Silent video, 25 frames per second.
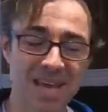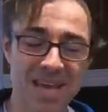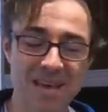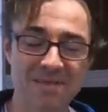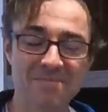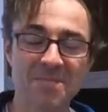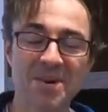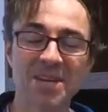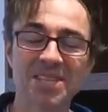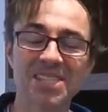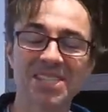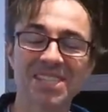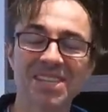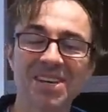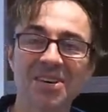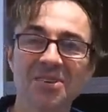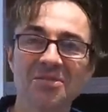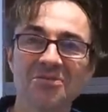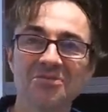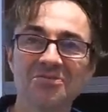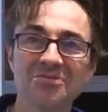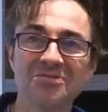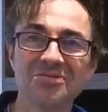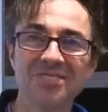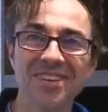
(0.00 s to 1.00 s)
Yeah,
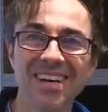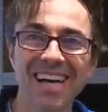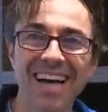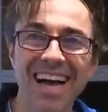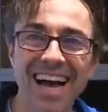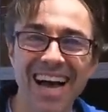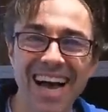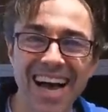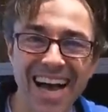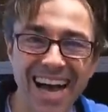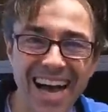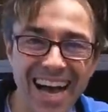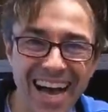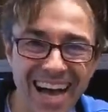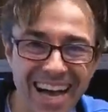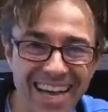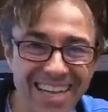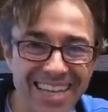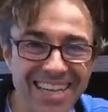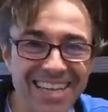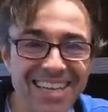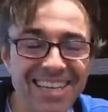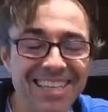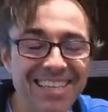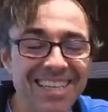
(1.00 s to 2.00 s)
myself.
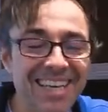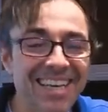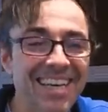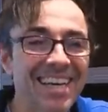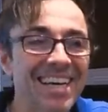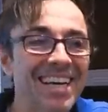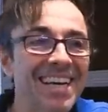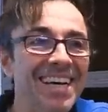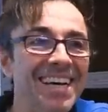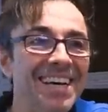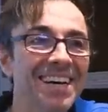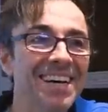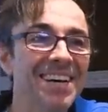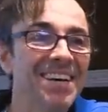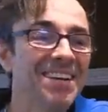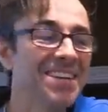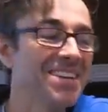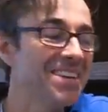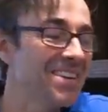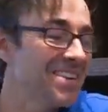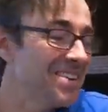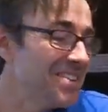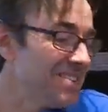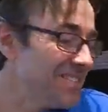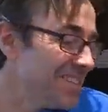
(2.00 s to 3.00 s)
Yeah,
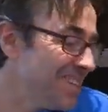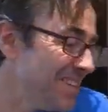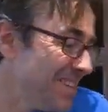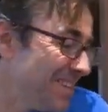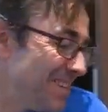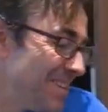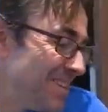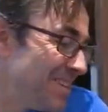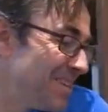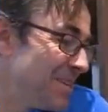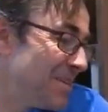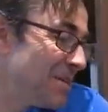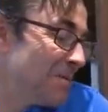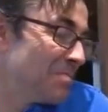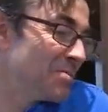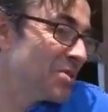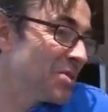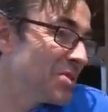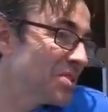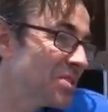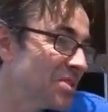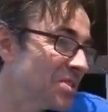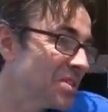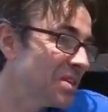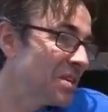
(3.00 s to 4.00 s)
I know, I'm
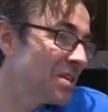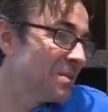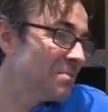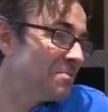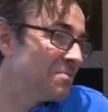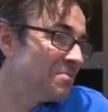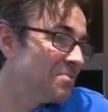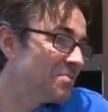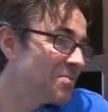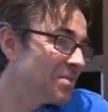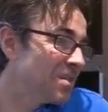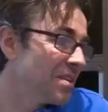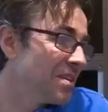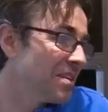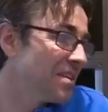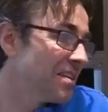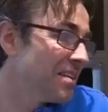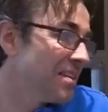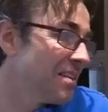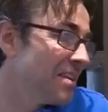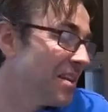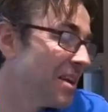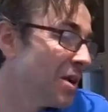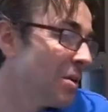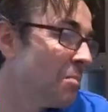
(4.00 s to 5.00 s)
just,
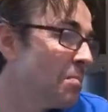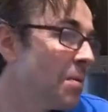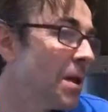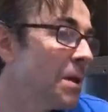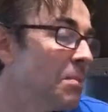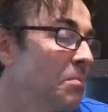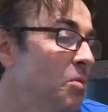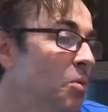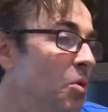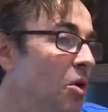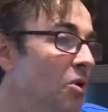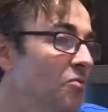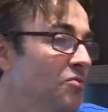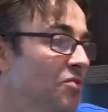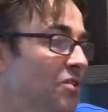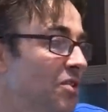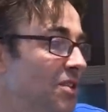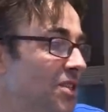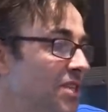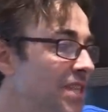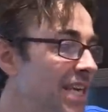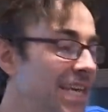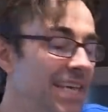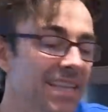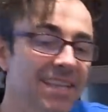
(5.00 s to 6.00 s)
you know, people often
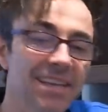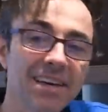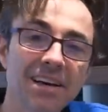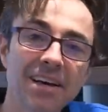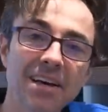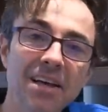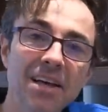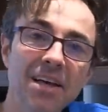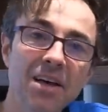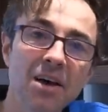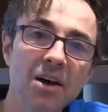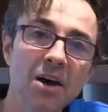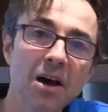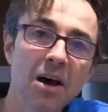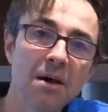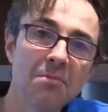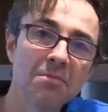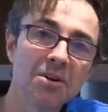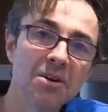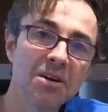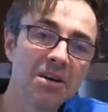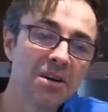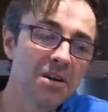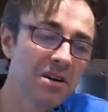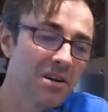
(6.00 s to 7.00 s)
think that I'm
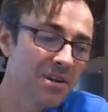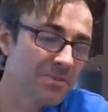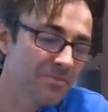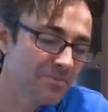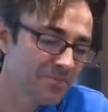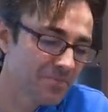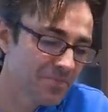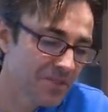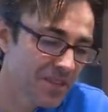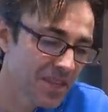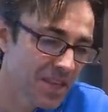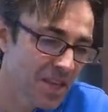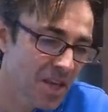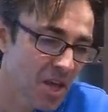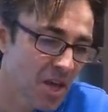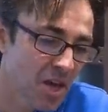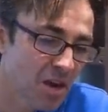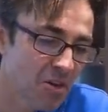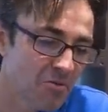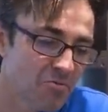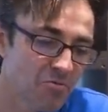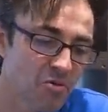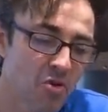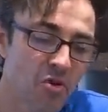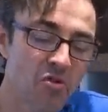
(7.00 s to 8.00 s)
a
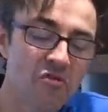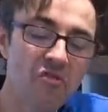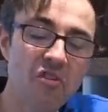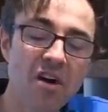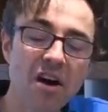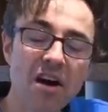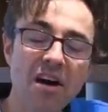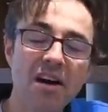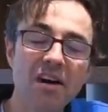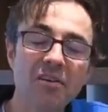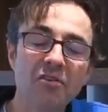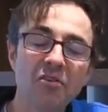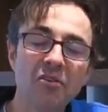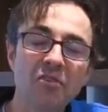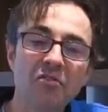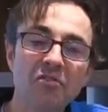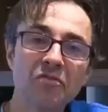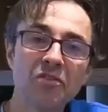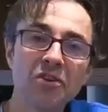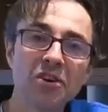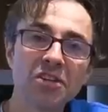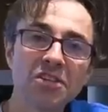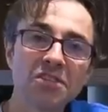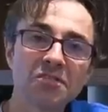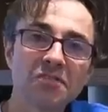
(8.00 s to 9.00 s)
roofer or a
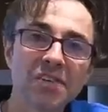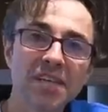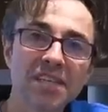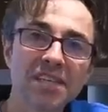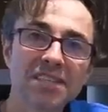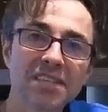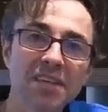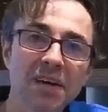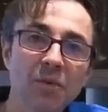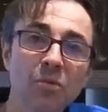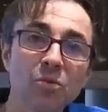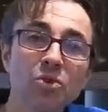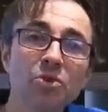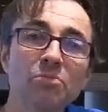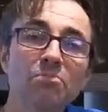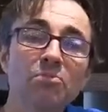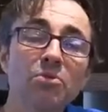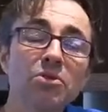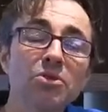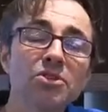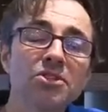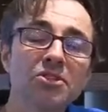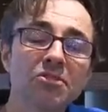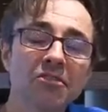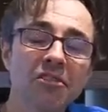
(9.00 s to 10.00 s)
first fixer, wood
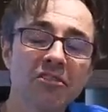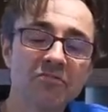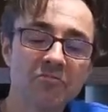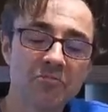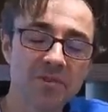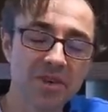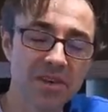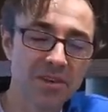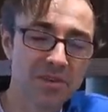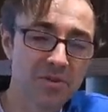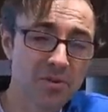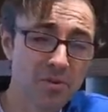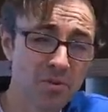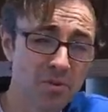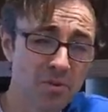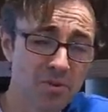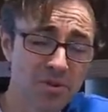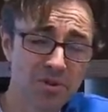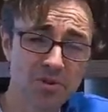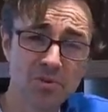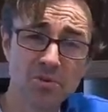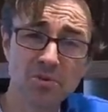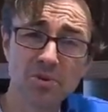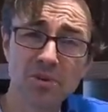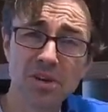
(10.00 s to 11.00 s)
butcher I've been called,
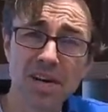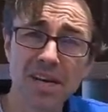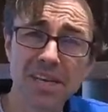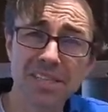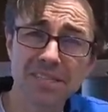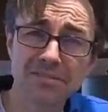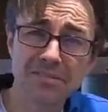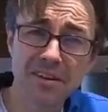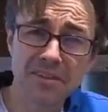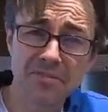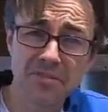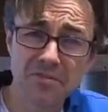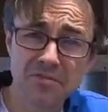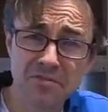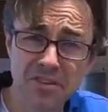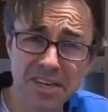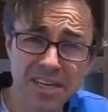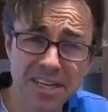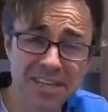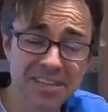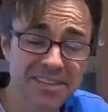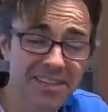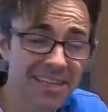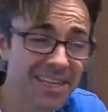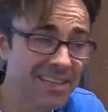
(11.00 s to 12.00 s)
and all kinds of other
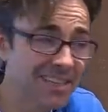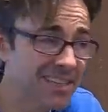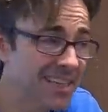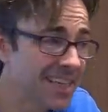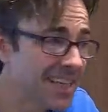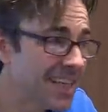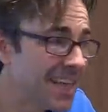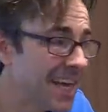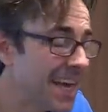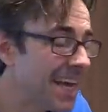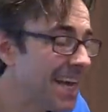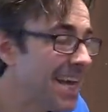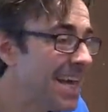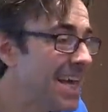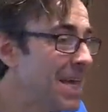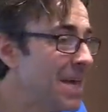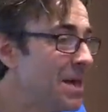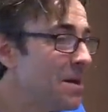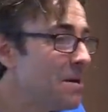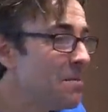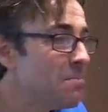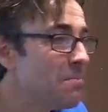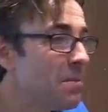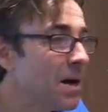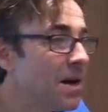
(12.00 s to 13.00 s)
funny things like
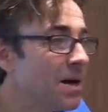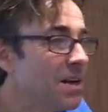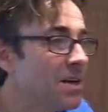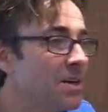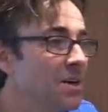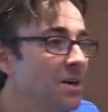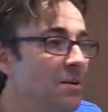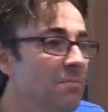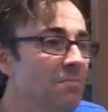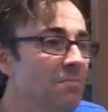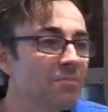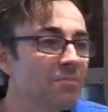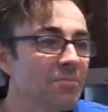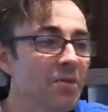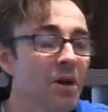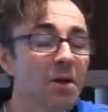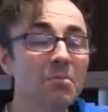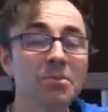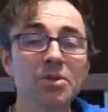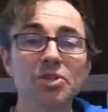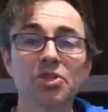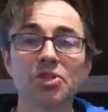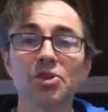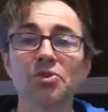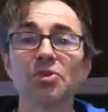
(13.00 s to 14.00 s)
that. But
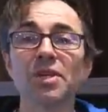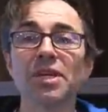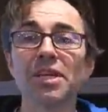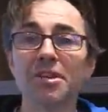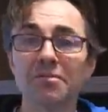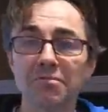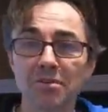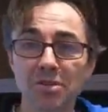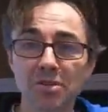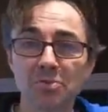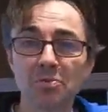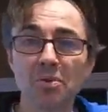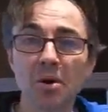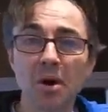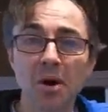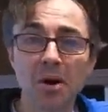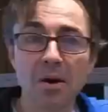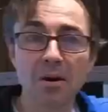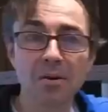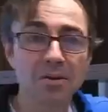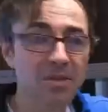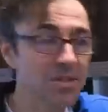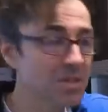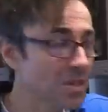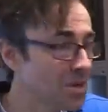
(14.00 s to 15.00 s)
I'm a joiner as
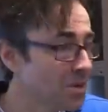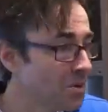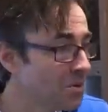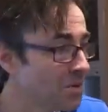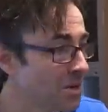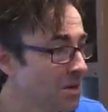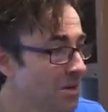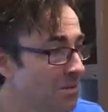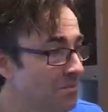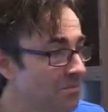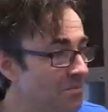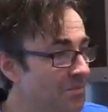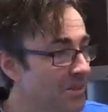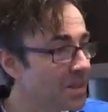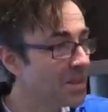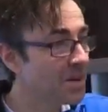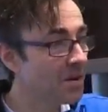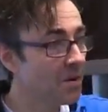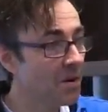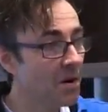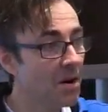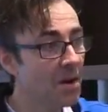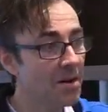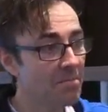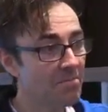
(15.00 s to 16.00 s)
well. So, you
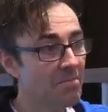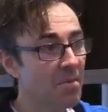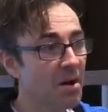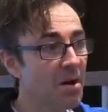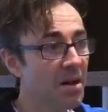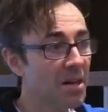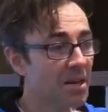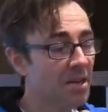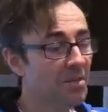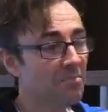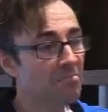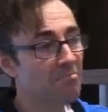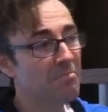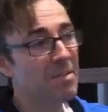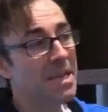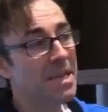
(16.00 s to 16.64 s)
know, I can